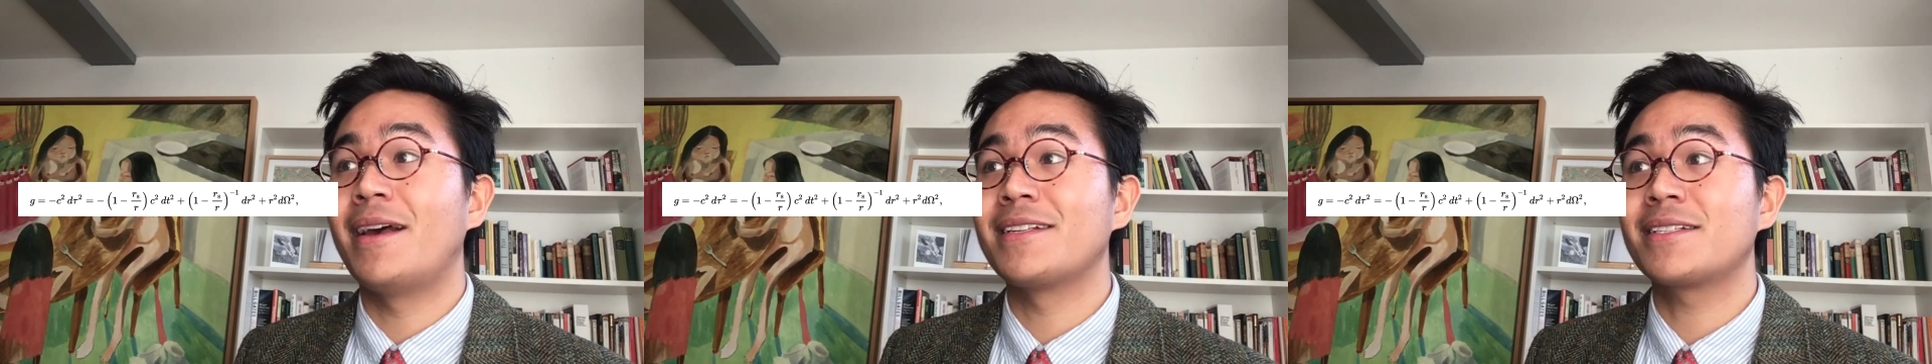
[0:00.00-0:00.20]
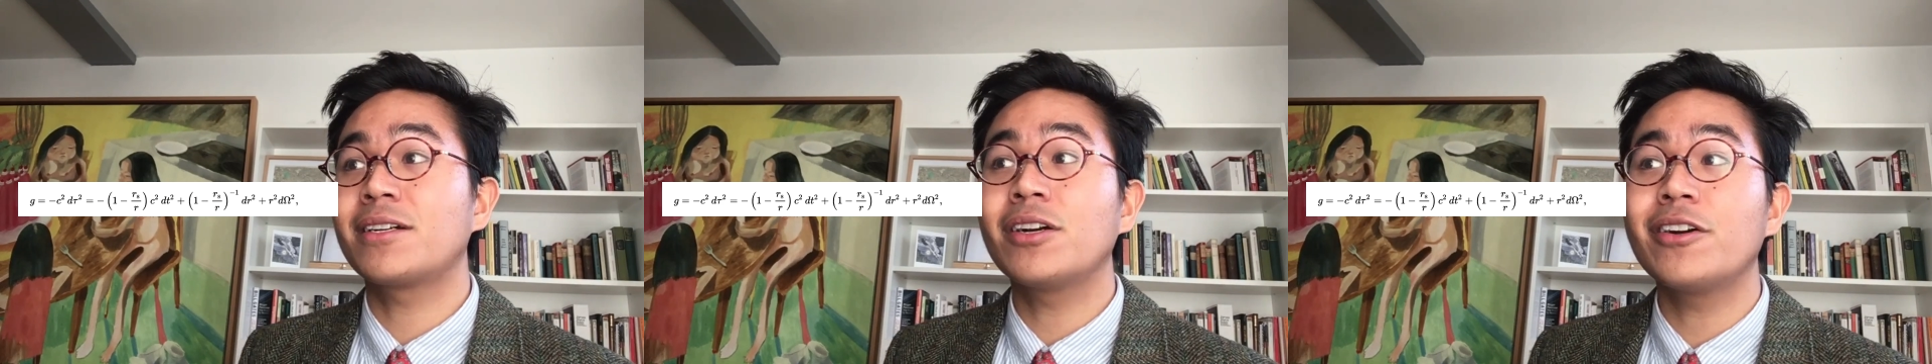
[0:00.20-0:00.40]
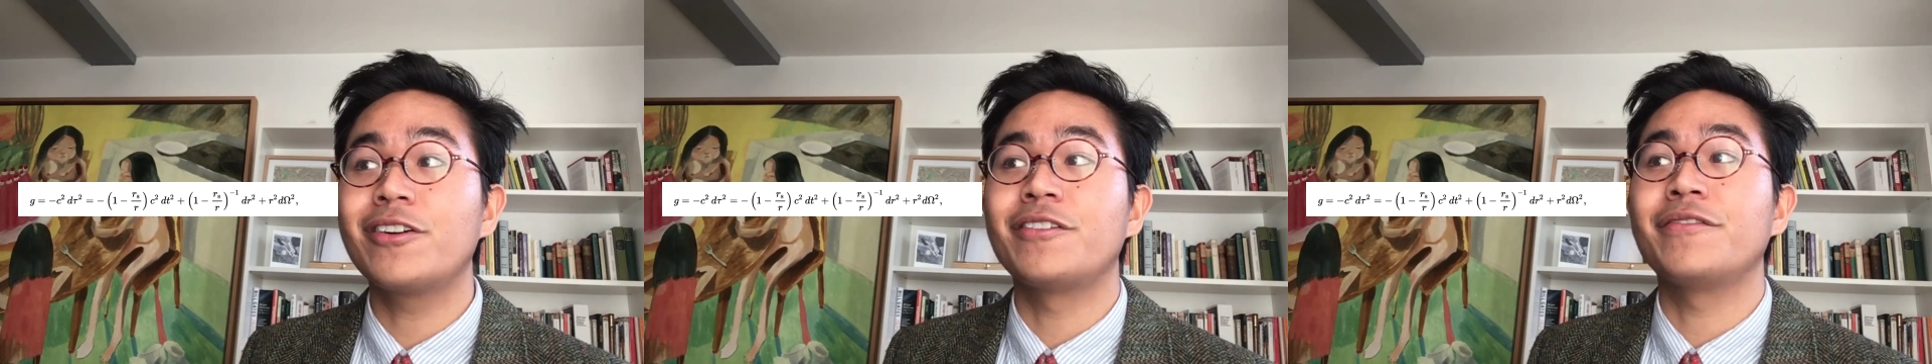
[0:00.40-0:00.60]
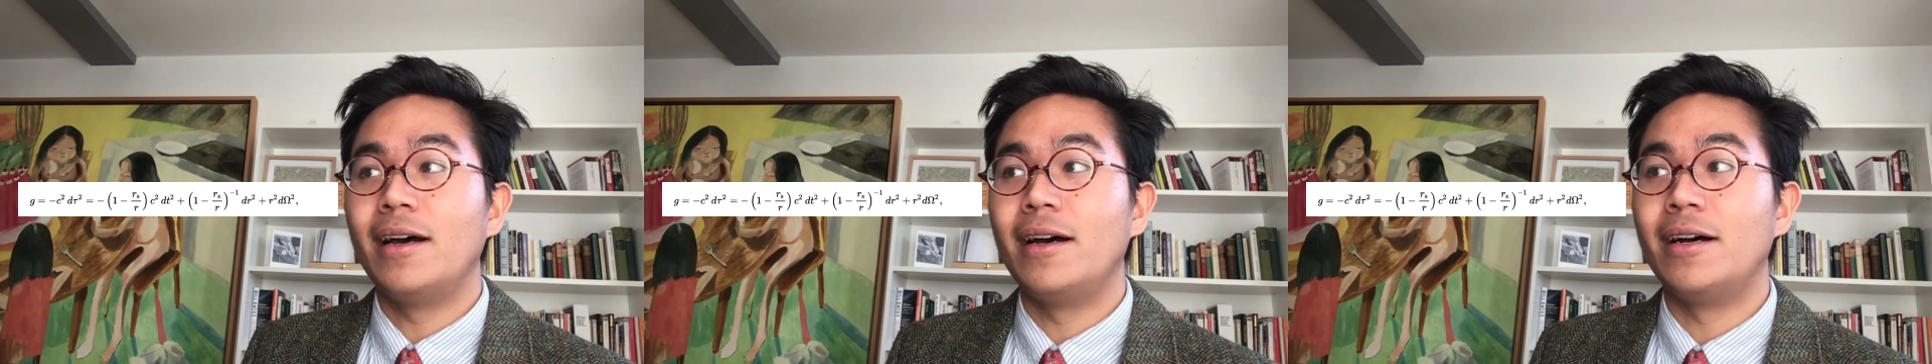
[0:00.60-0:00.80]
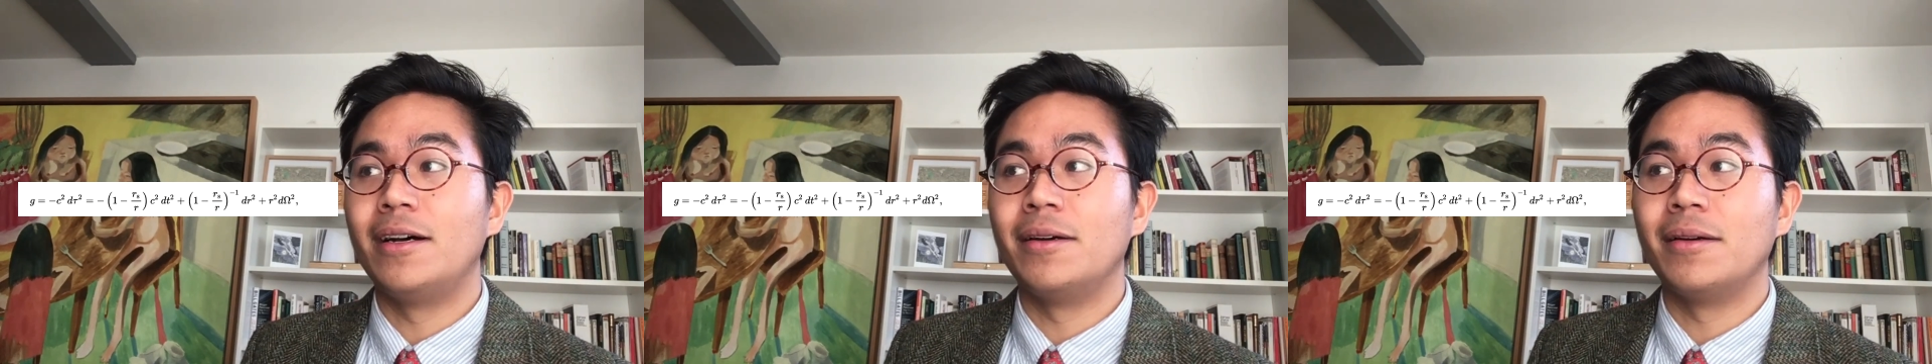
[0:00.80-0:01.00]
as curve.
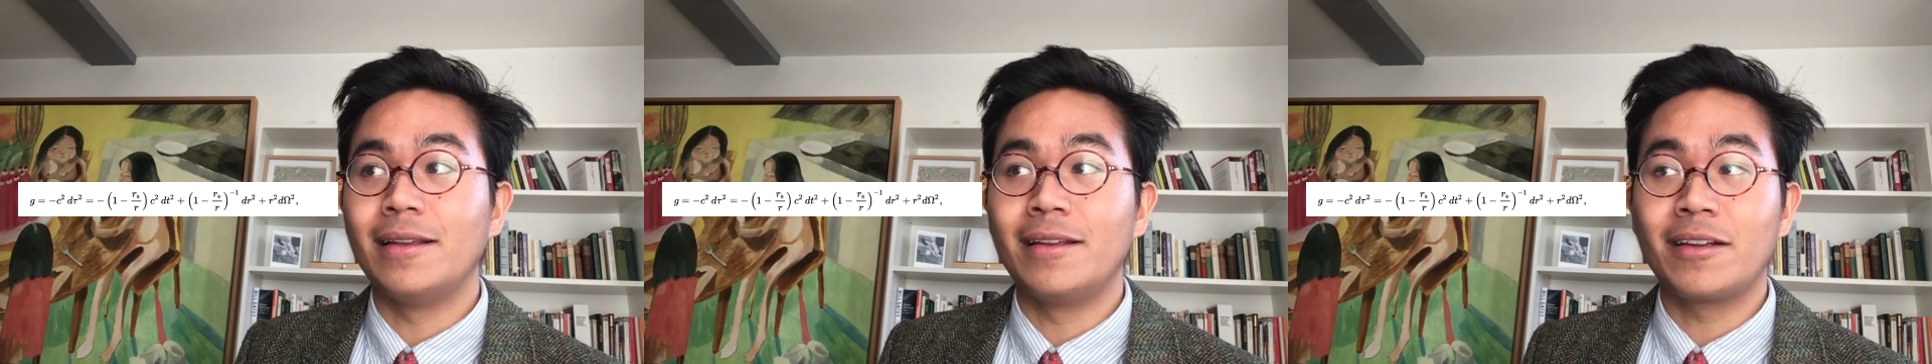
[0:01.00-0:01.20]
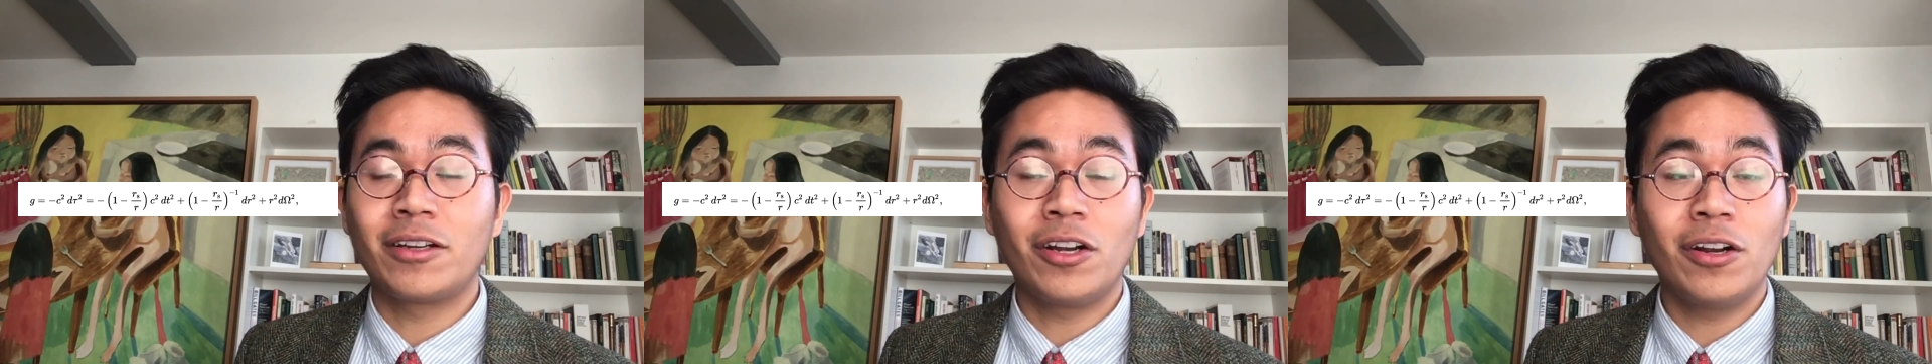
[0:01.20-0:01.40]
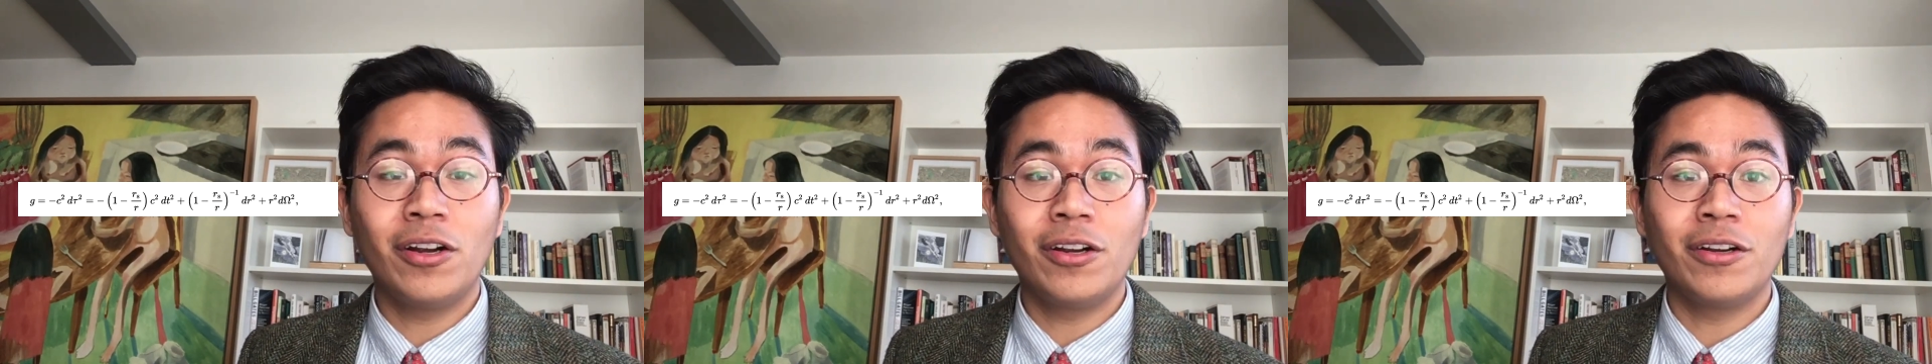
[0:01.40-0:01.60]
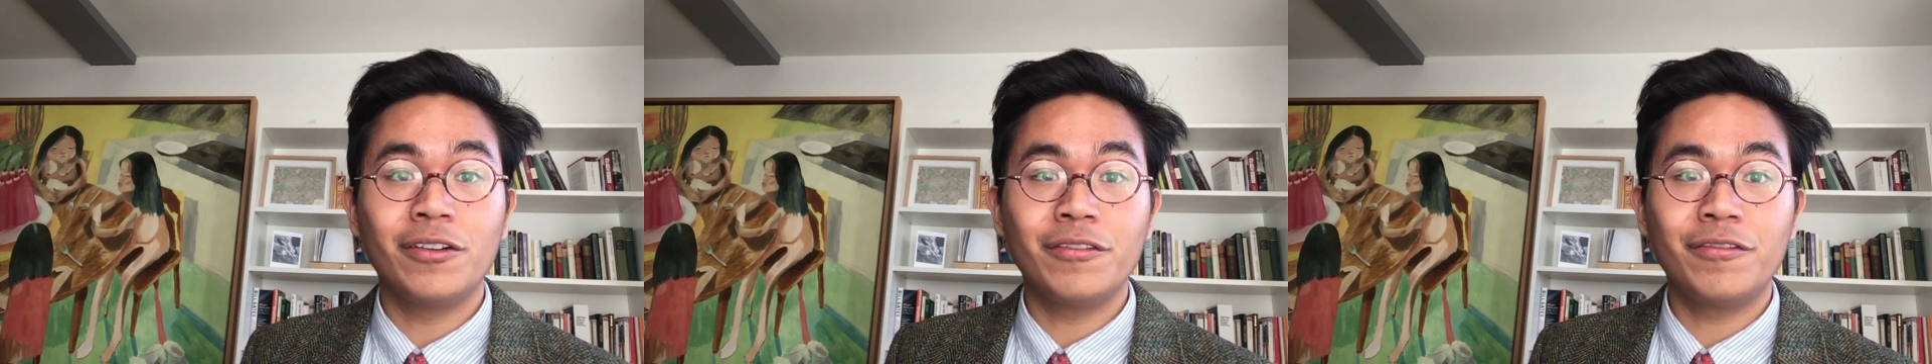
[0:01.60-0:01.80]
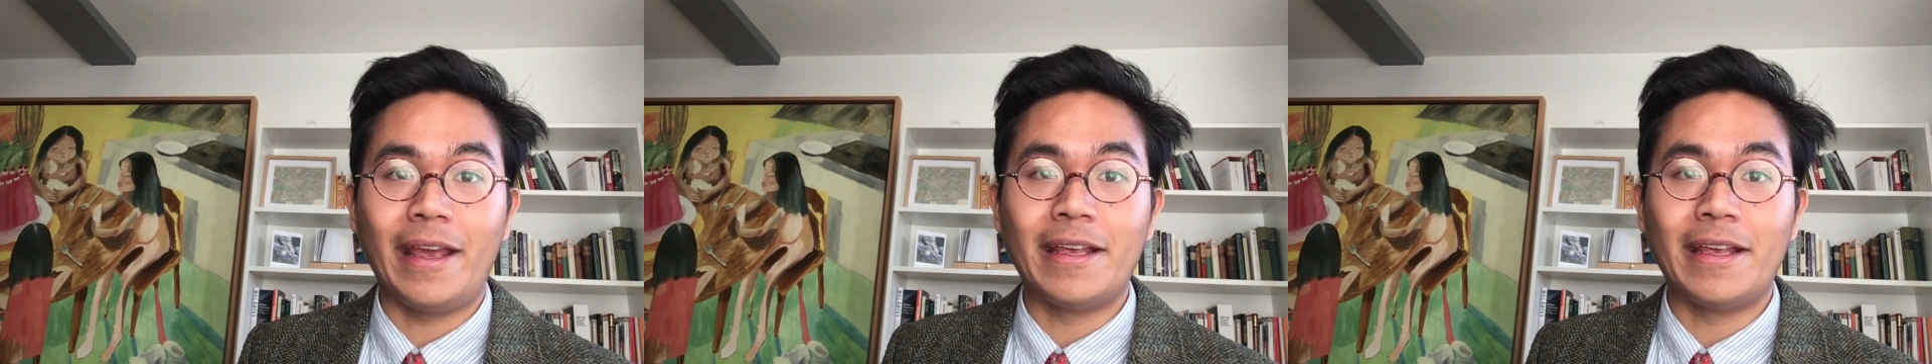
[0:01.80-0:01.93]
The curve,